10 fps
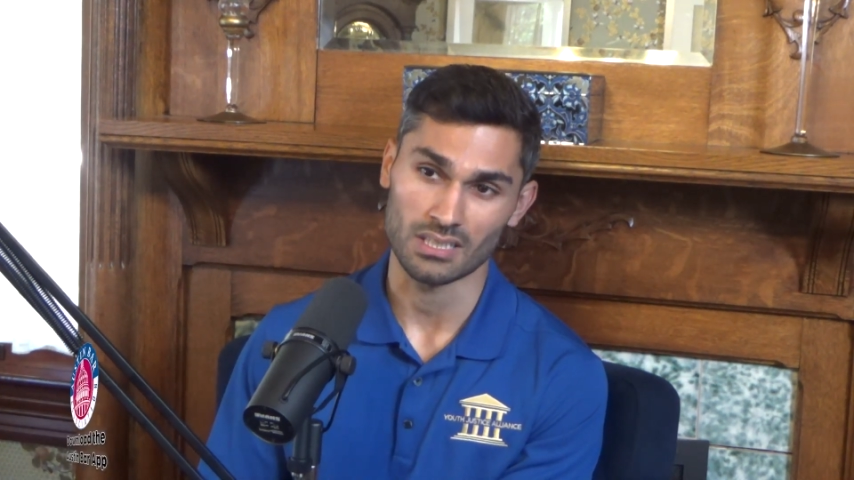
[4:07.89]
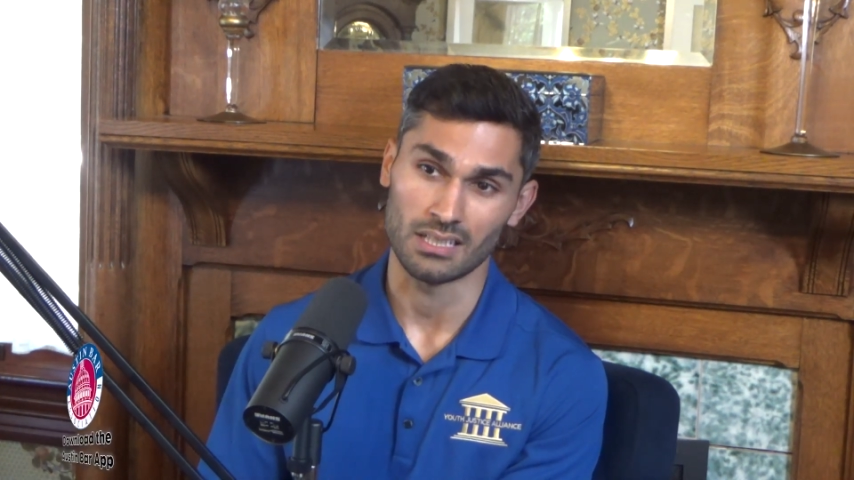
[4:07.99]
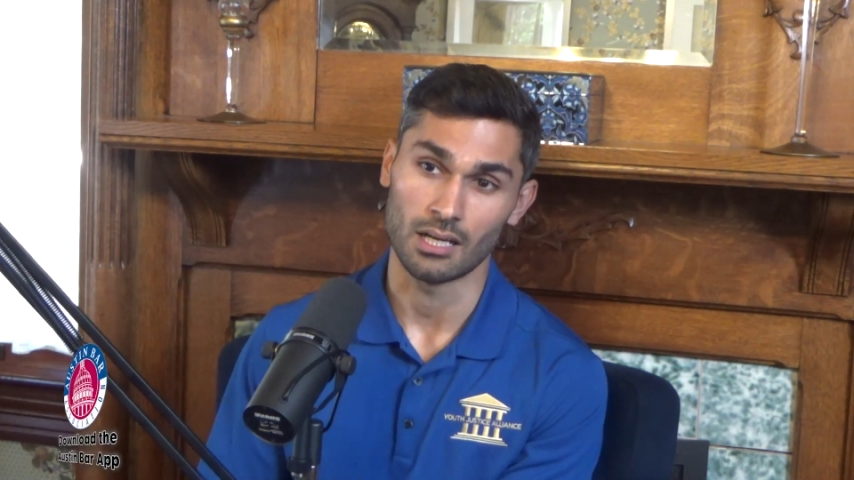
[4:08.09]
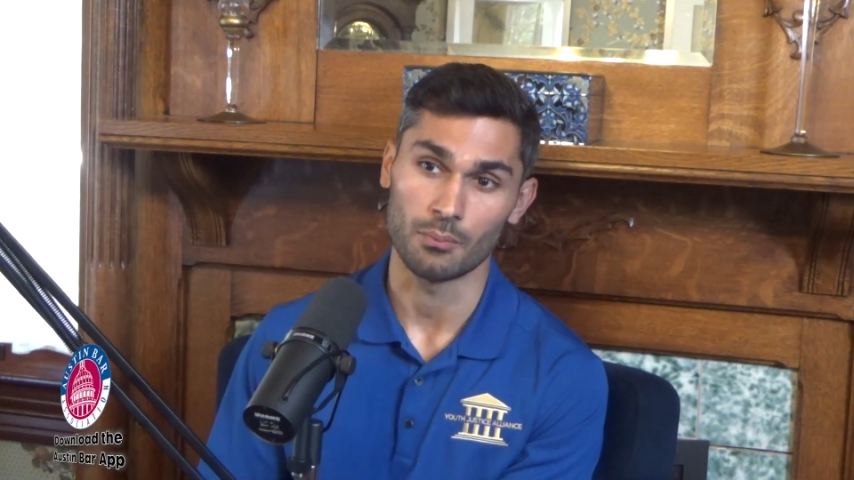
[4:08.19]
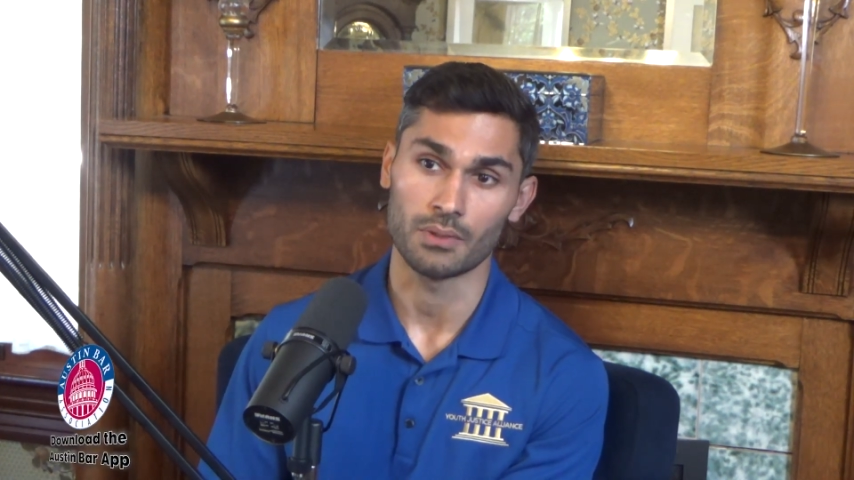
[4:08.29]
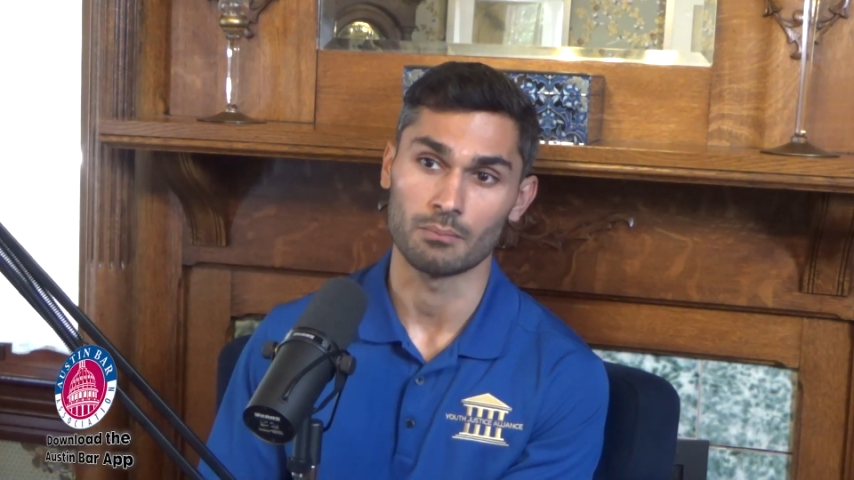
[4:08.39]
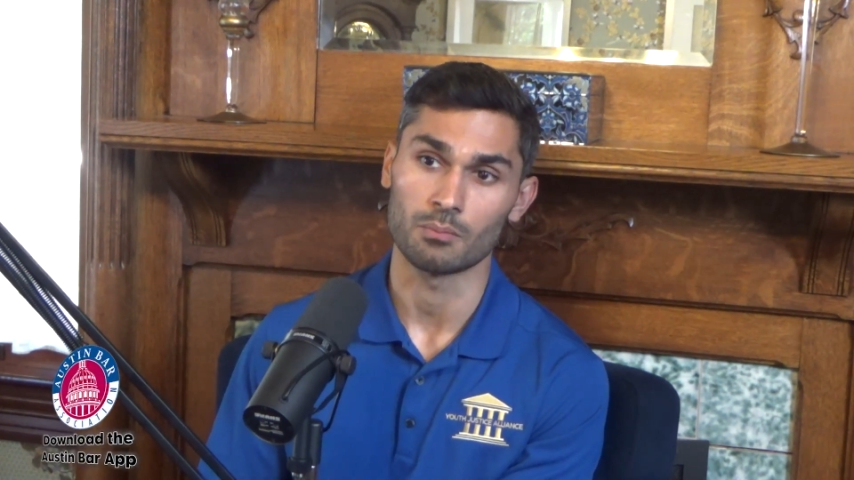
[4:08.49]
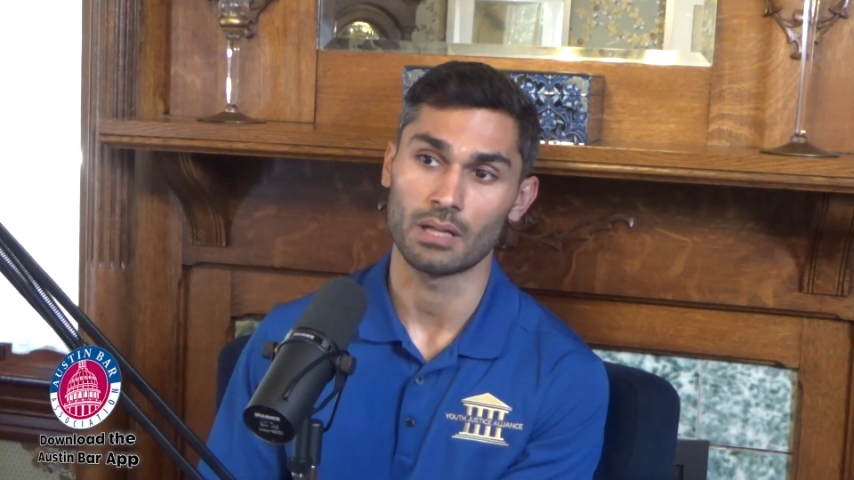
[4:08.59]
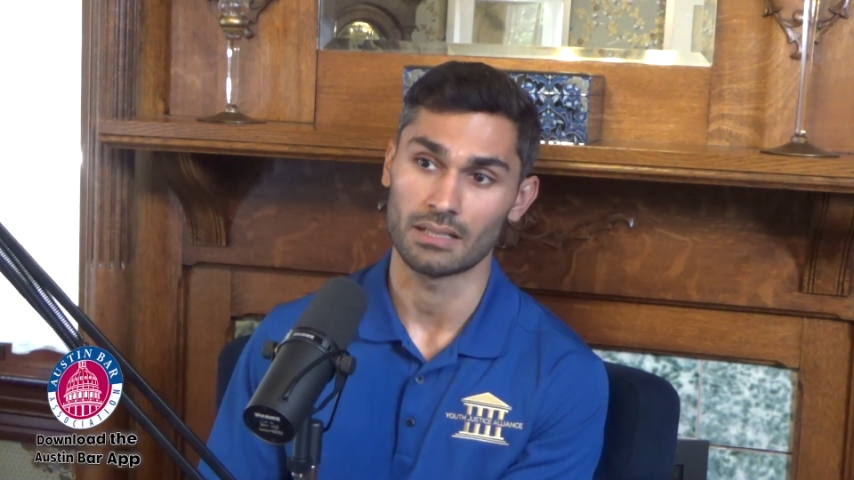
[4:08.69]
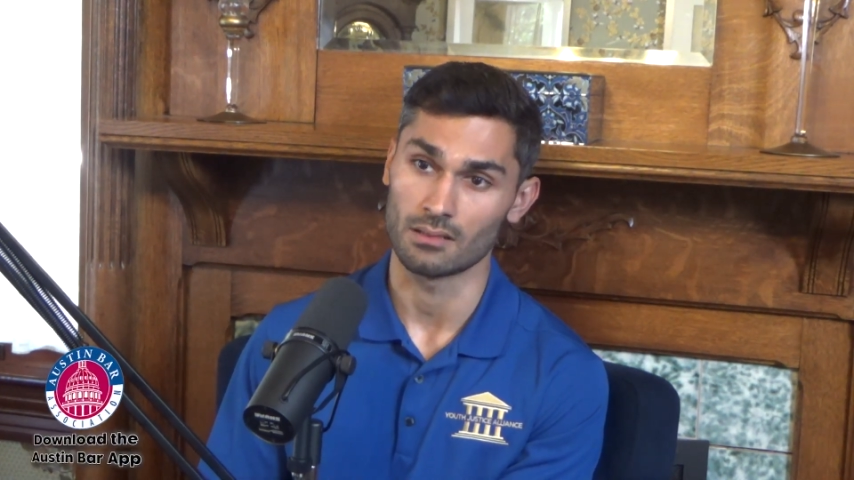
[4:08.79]
and help them
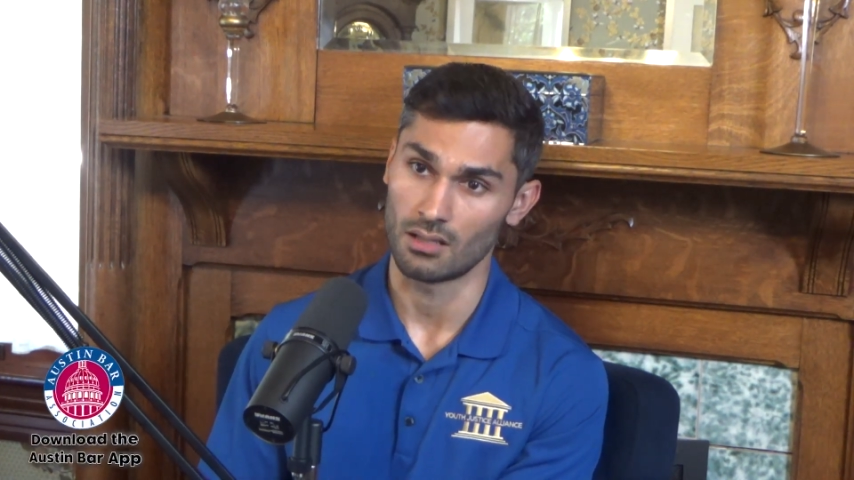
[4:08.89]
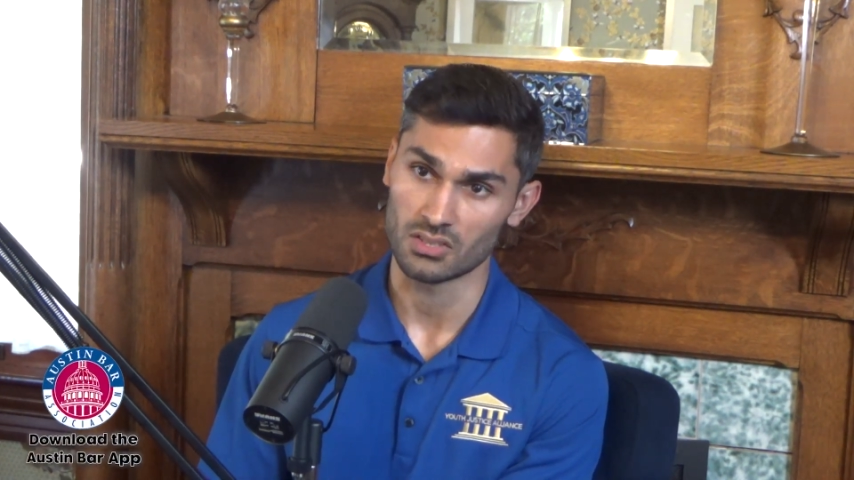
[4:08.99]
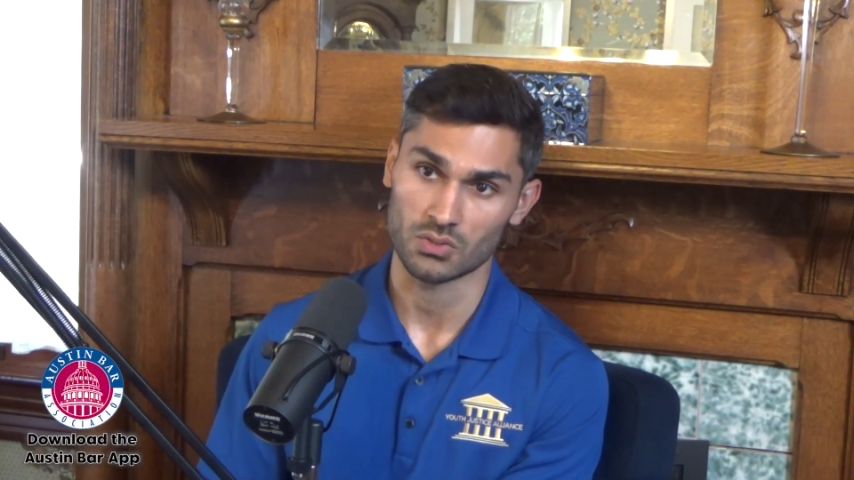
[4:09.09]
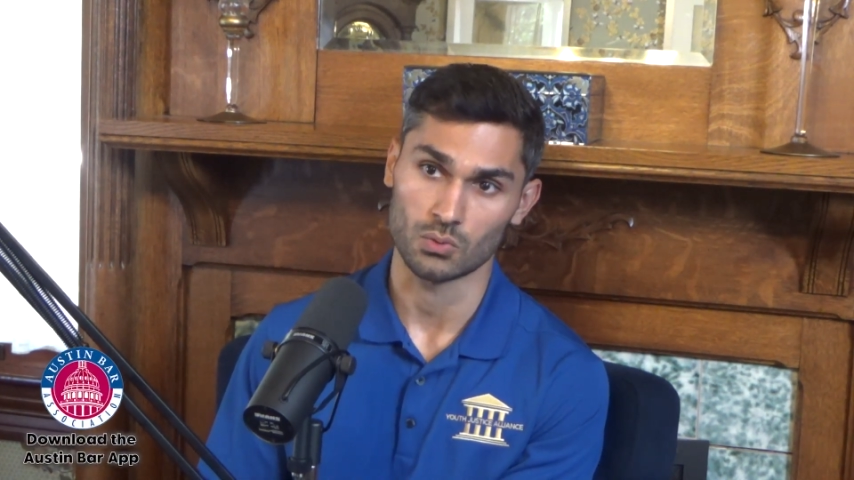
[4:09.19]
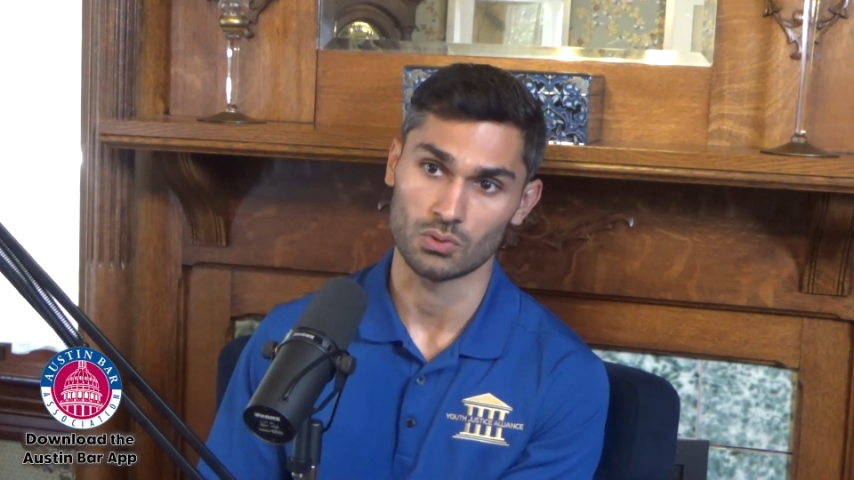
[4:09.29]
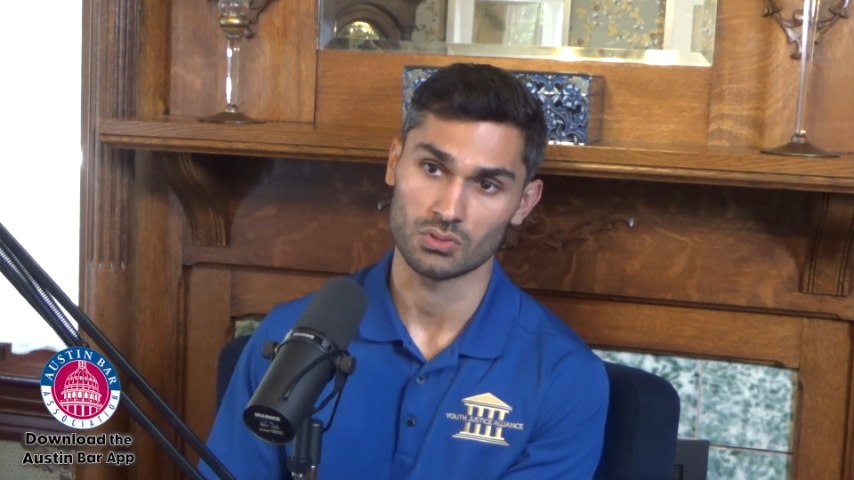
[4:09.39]
apply to law school.